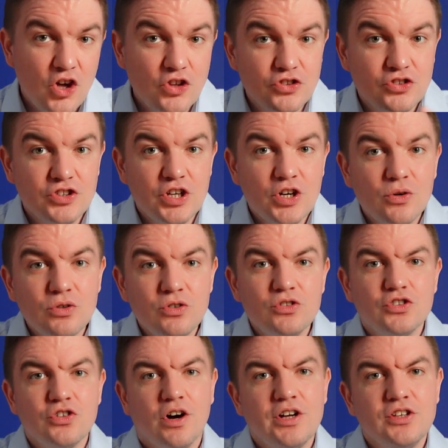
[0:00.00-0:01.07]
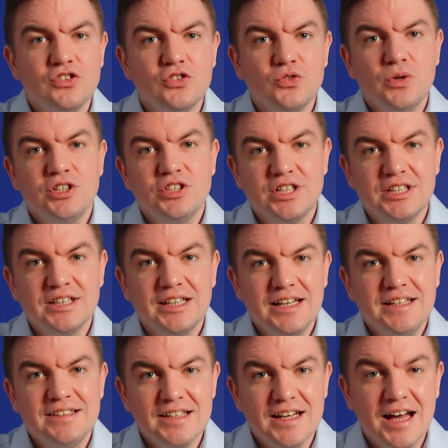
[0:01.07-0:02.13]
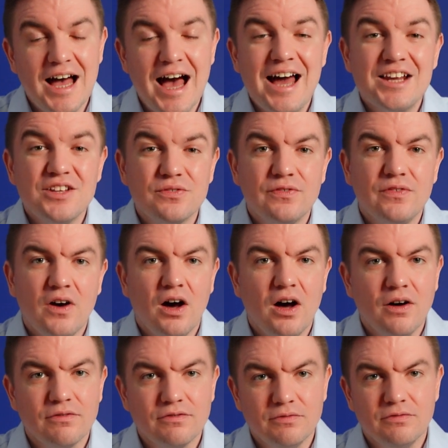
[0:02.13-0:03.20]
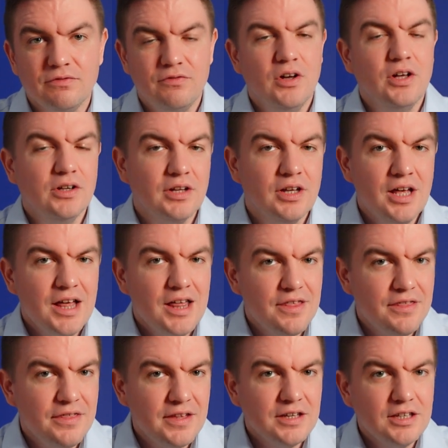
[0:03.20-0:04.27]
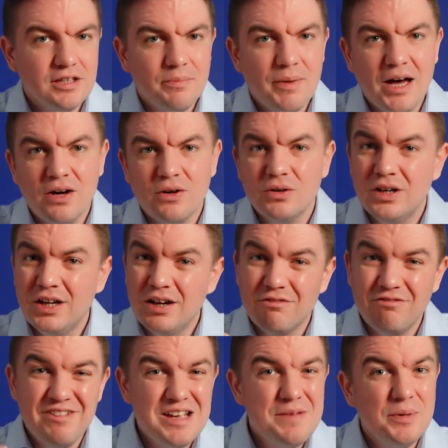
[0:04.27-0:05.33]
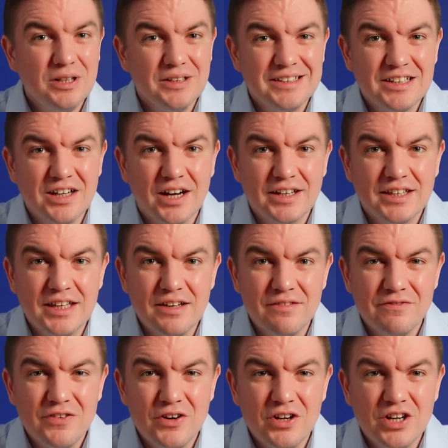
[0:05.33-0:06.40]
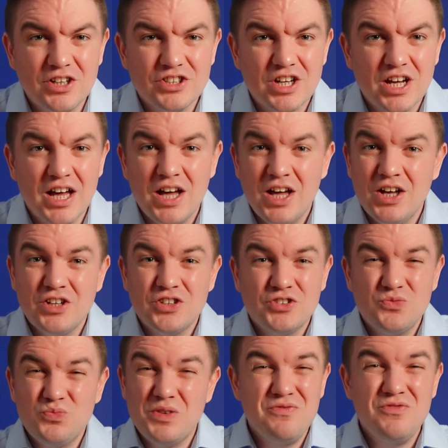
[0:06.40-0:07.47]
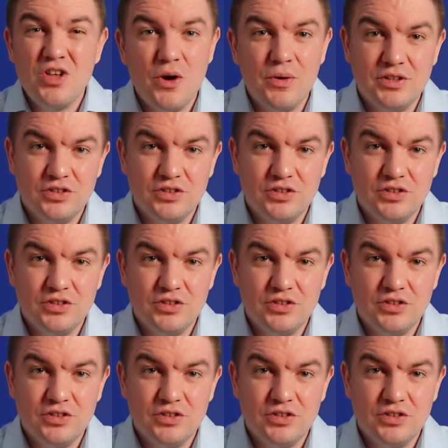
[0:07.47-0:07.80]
until you try switching later, and it's far from fun. Think about rebuilding IKEA furniture with no